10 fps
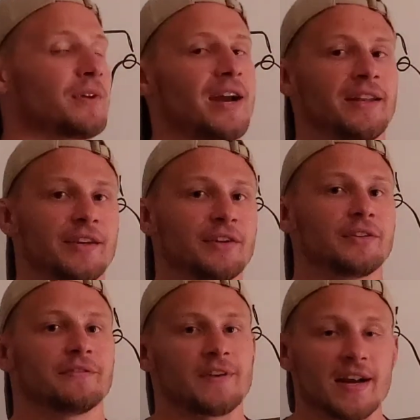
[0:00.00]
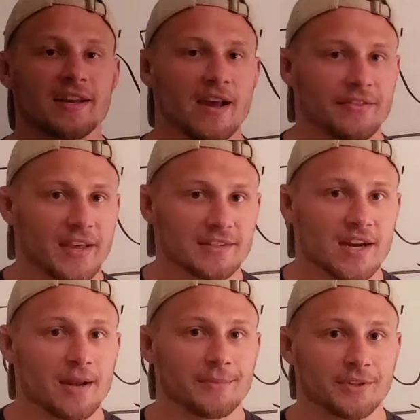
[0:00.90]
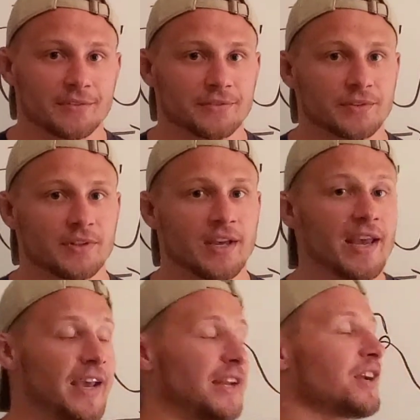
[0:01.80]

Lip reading: right here to find out that time interval. And it